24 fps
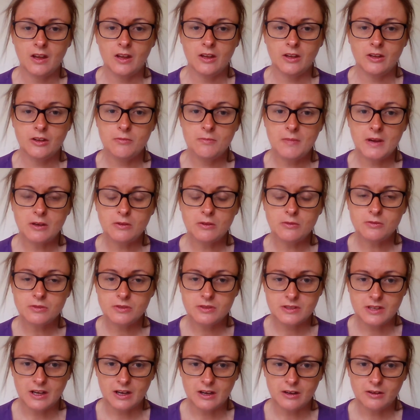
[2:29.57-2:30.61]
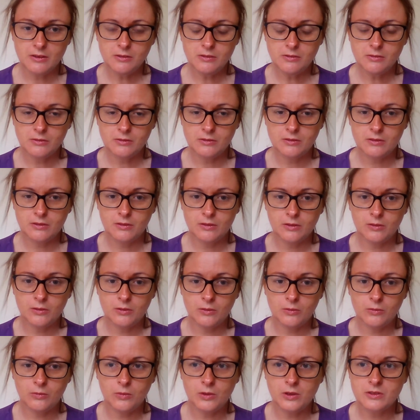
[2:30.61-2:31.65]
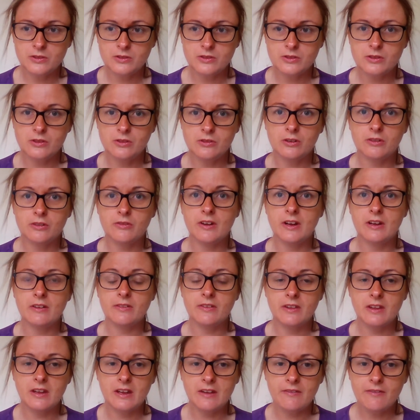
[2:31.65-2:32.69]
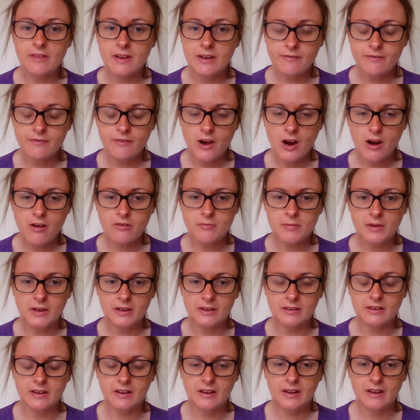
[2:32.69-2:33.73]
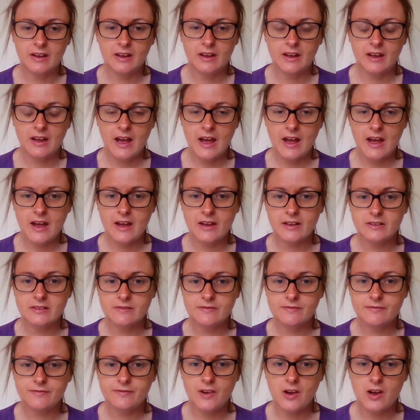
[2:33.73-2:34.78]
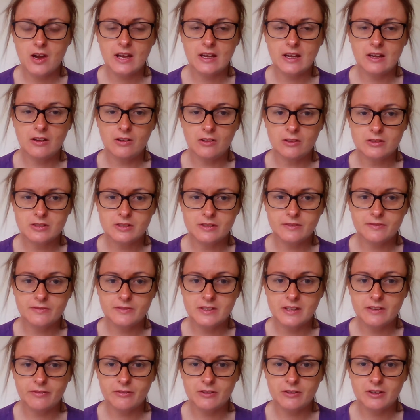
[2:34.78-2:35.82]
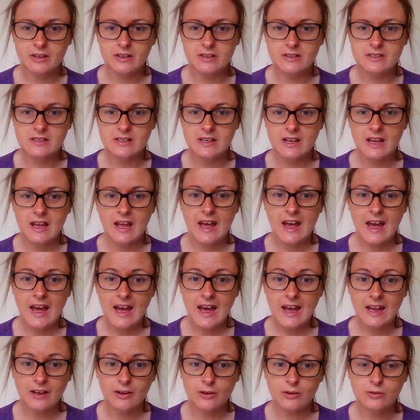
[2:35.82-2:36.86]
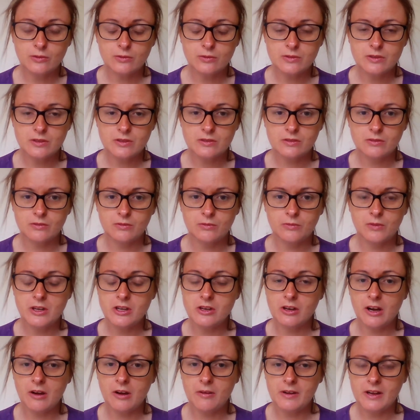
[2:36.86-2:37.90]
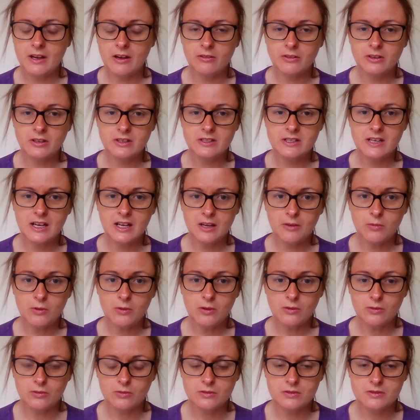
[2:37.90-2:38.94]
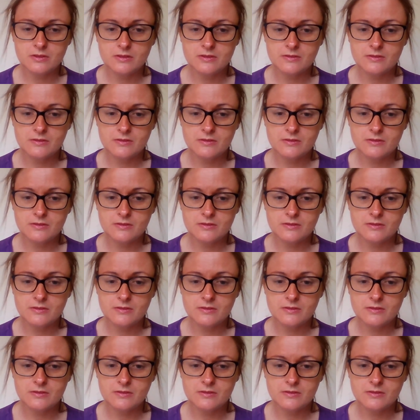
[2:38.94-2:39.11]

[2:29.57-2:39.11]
You may also want to look around the environment and find lots of different angles when you're going out on your daily walks,